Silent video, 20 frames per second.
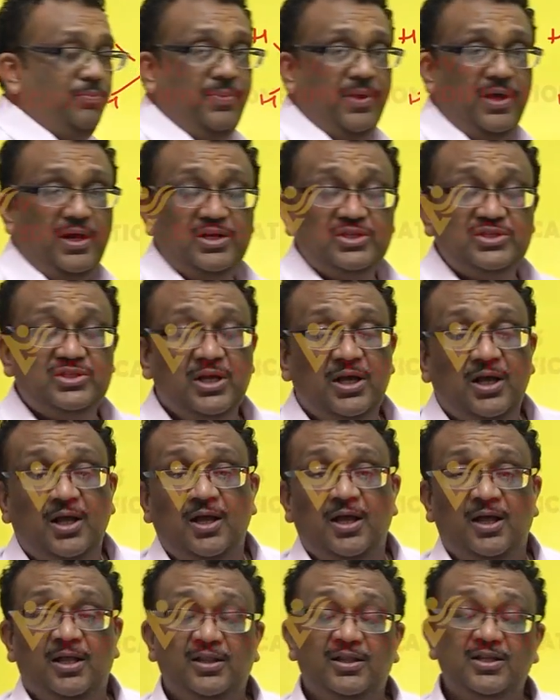pairs.
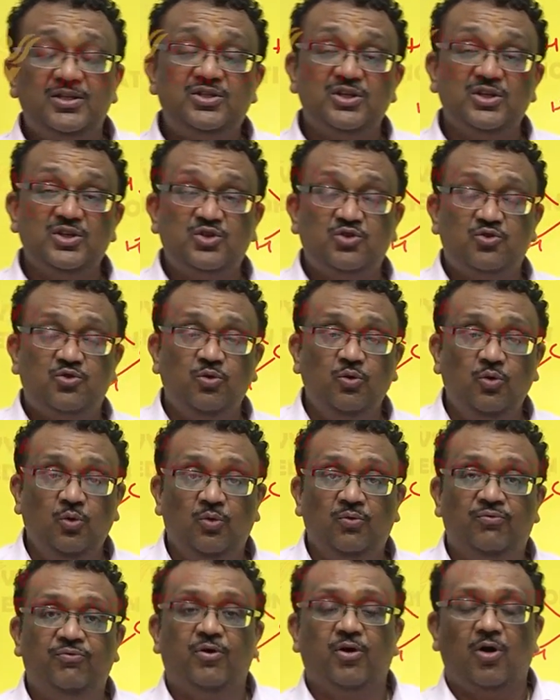This is
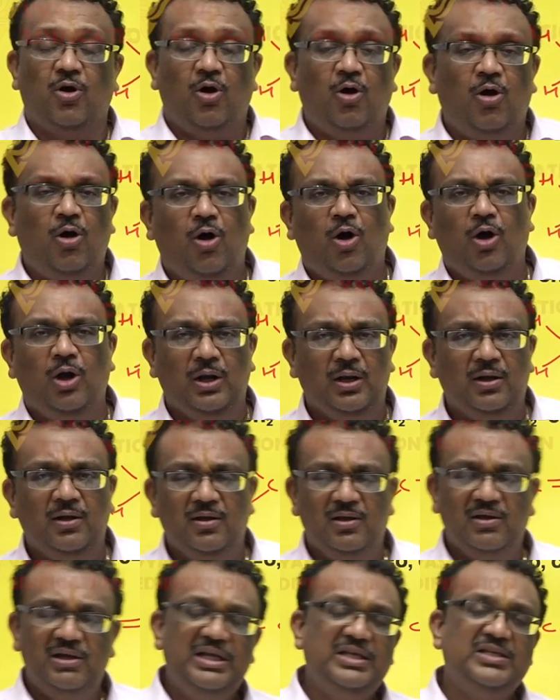true for all
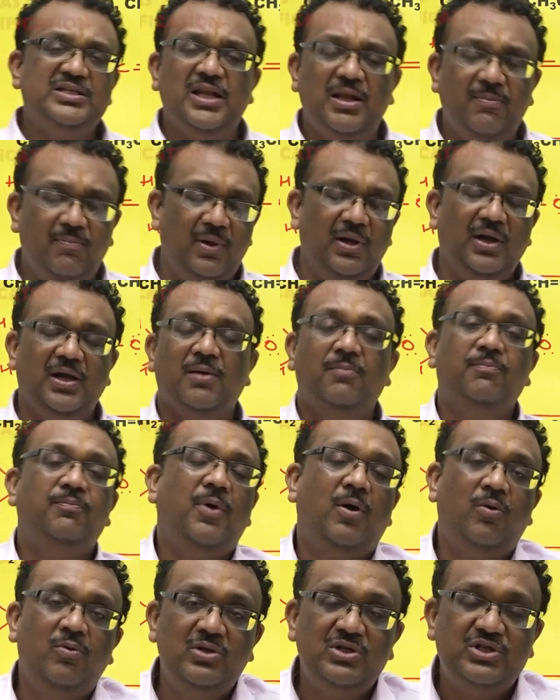reasonable
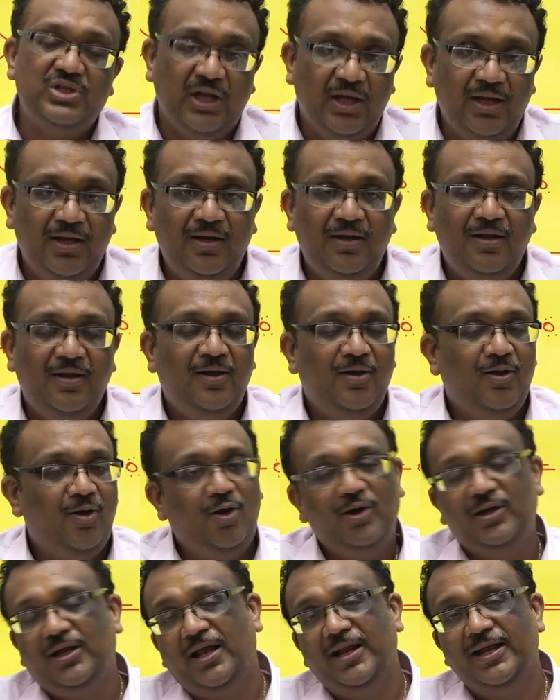compounds in
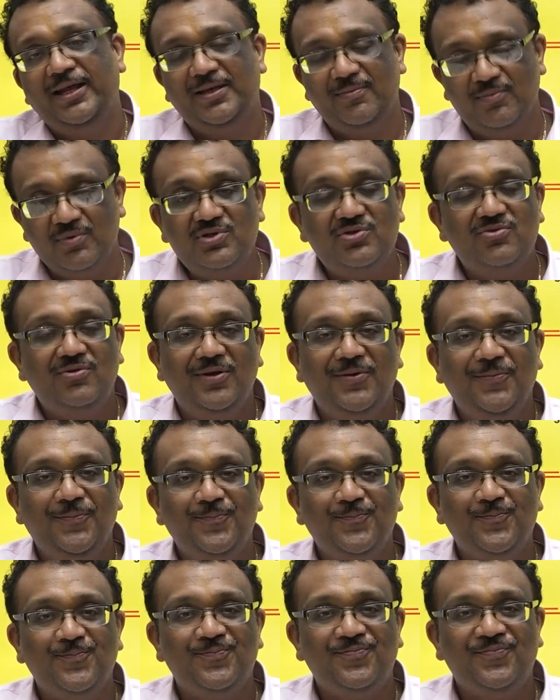organic chemistry.
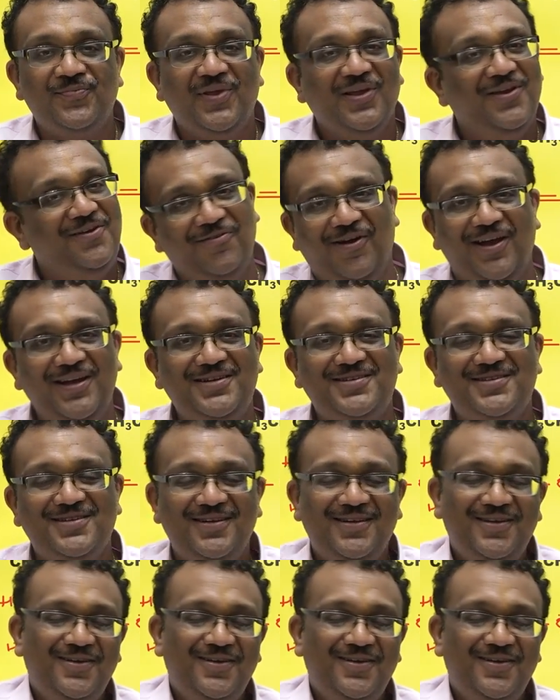Right?